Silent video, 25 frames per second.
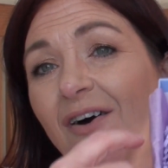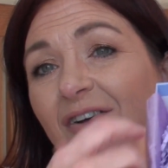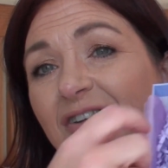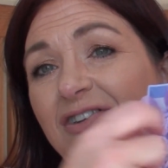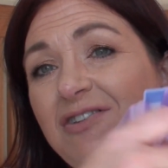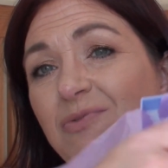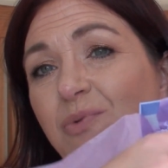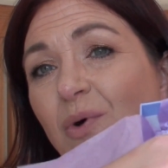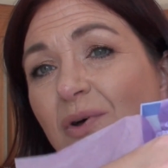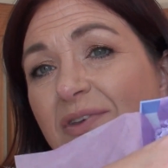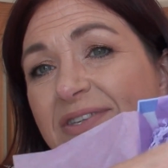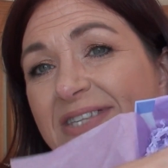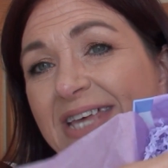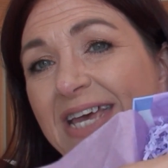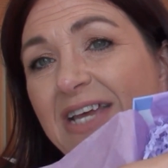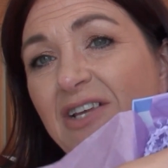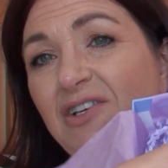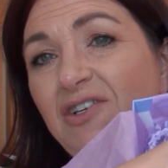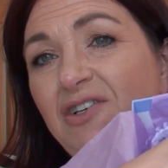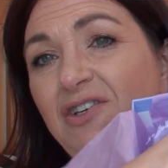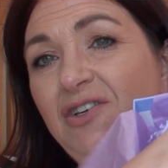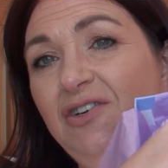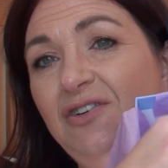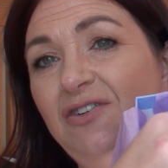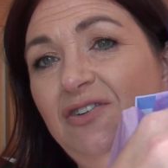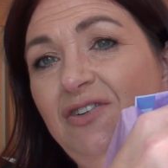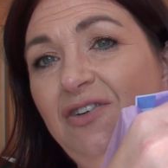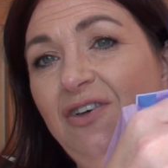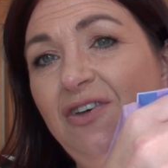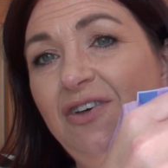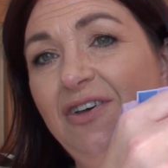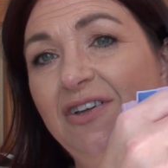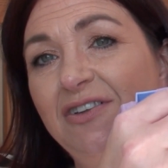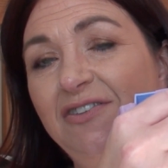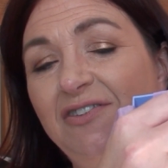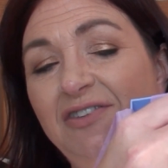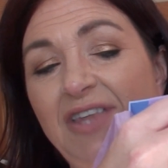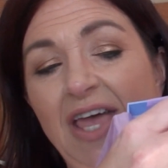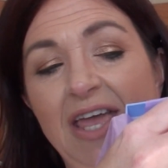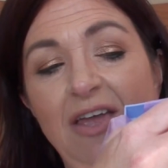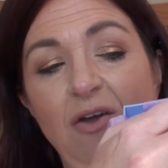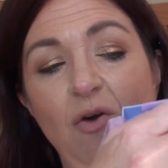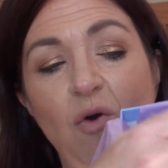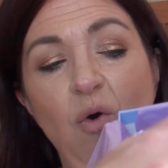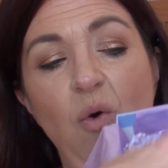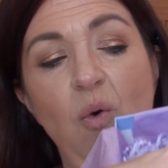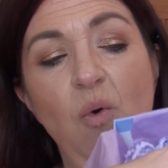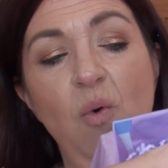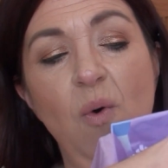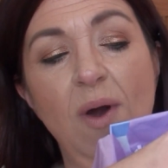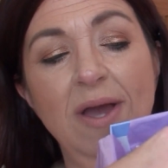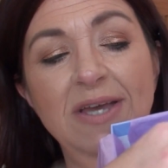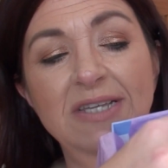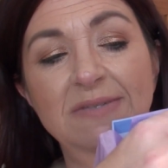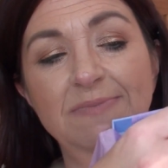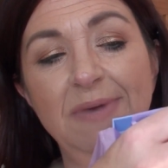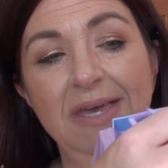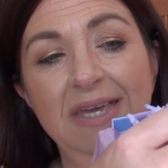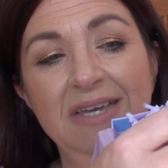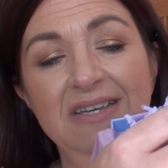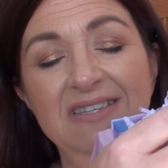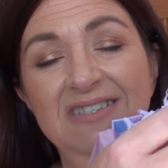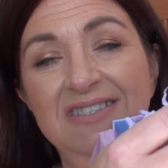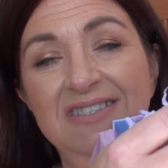I just want to say, look, they always make